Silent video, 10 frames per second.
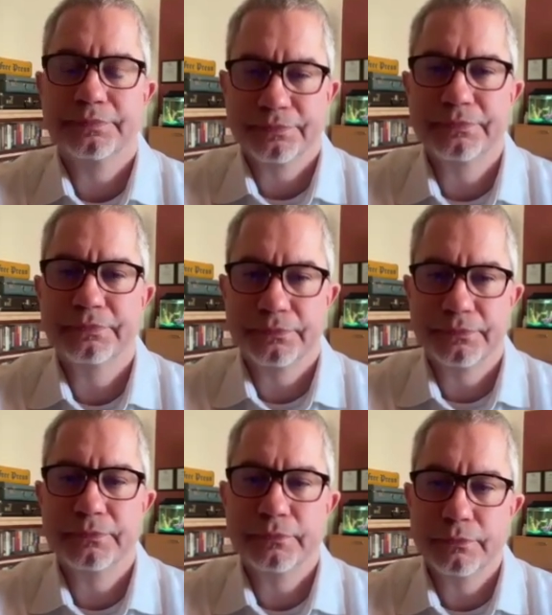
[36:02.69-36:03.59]

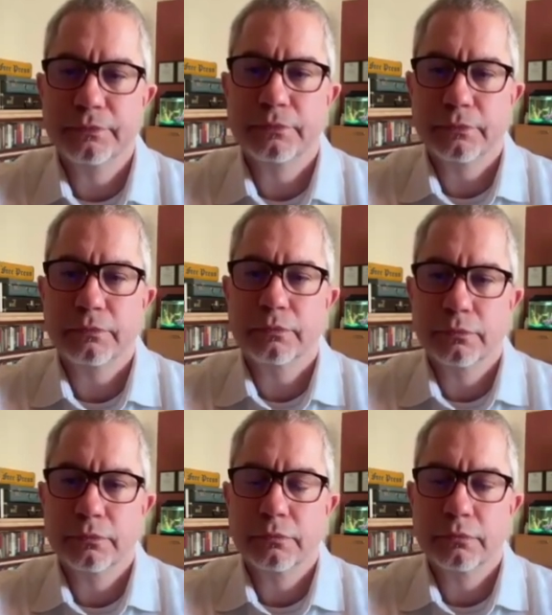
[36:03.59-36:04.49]

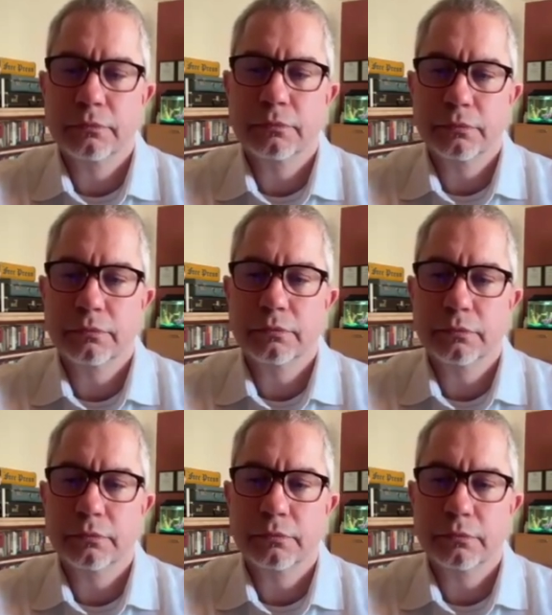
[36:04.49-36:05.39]

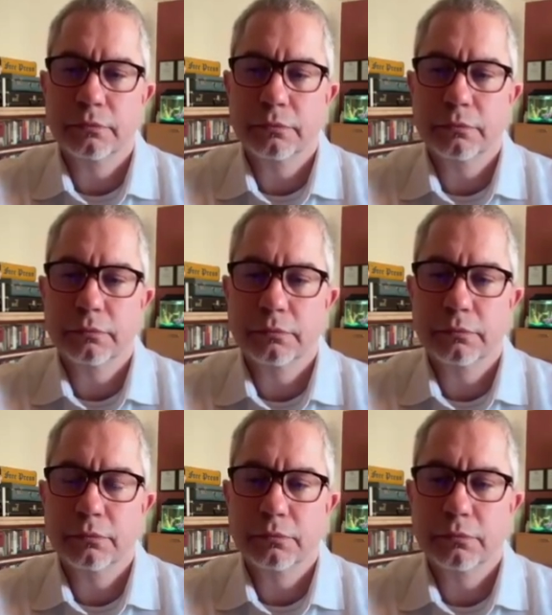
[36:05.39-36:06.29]

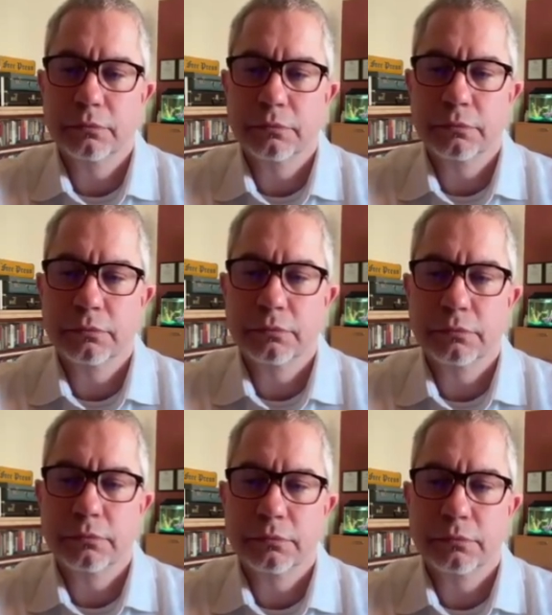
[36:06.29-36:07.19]

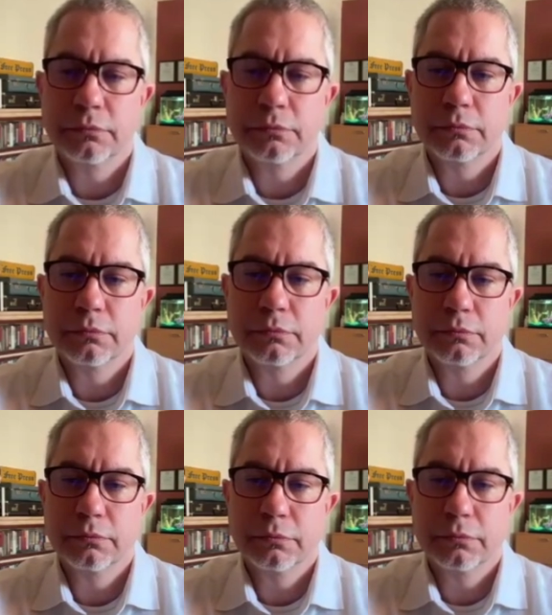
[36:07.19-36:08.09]

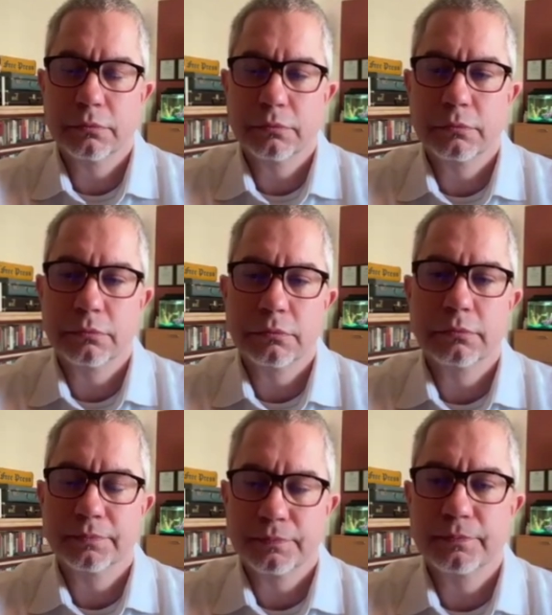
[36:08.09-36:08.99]

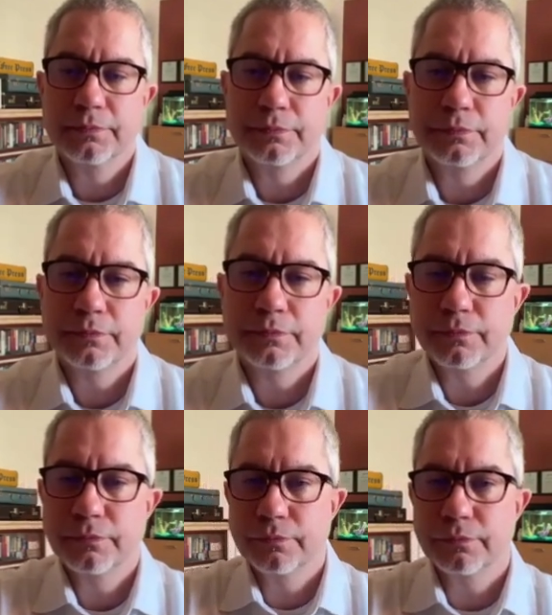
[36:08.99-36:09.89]

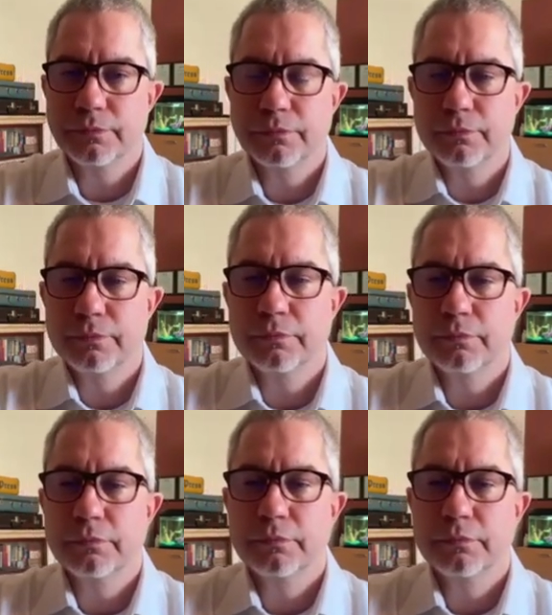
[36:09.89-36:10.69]
The person shown says nothing.